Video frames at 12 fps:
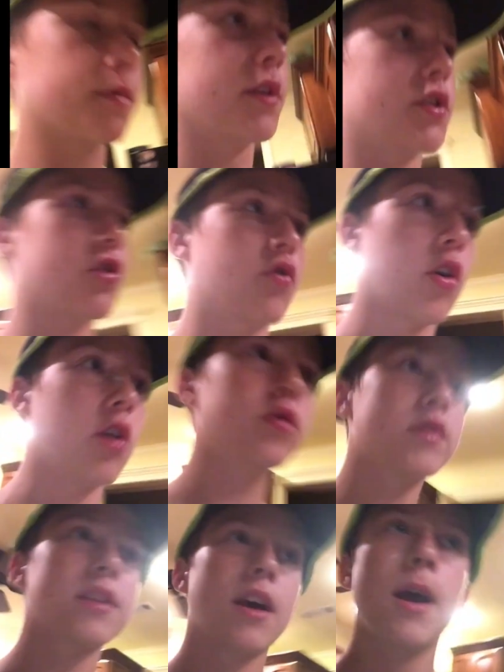to where it's
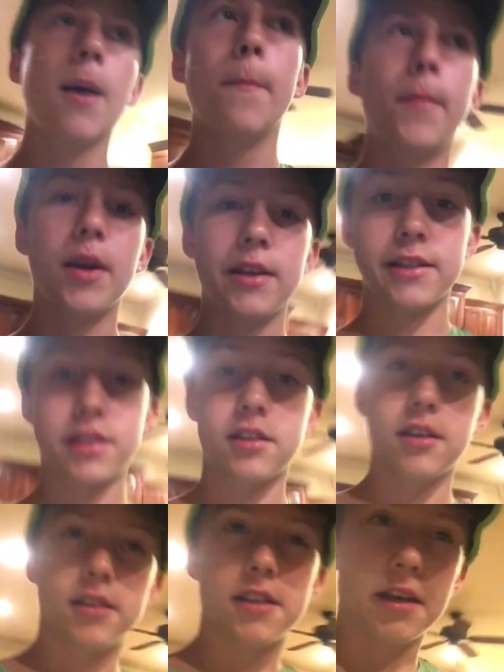gross, but
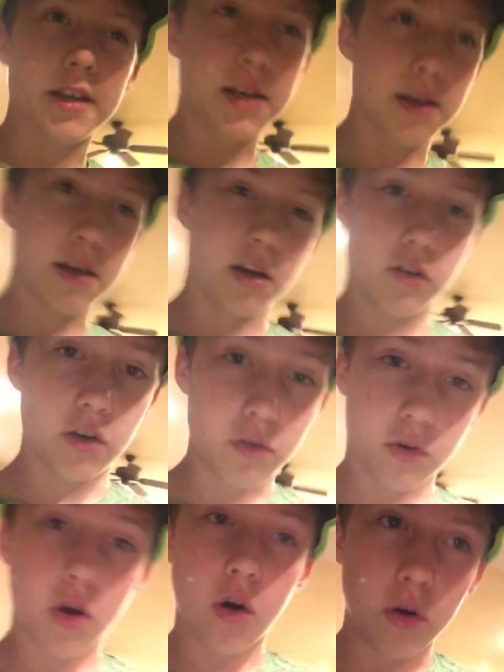it's it's like a
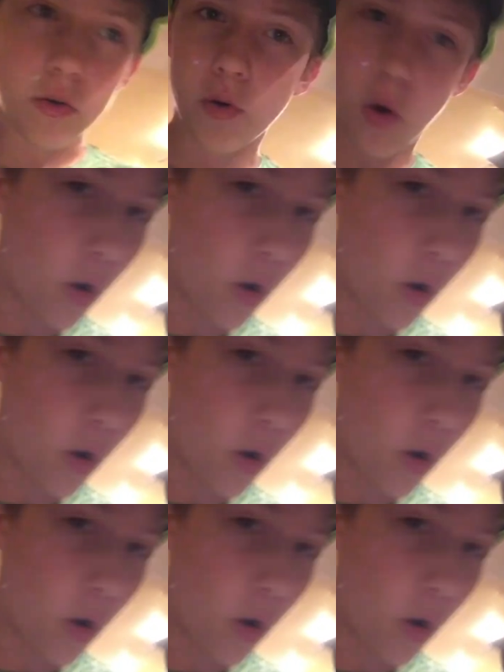little cold.